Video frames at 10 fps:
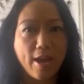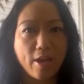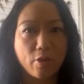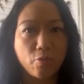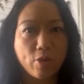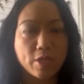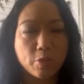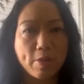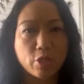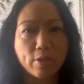and we
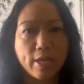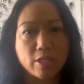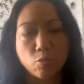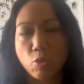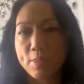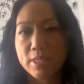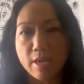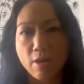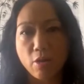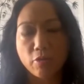specialize in women's
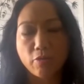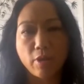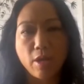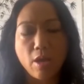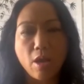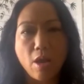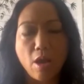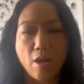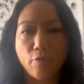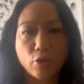health,
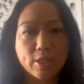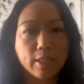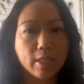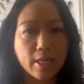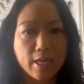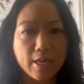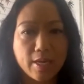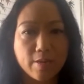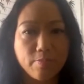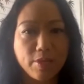
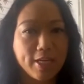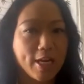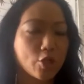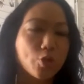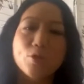fertility, pediatrics.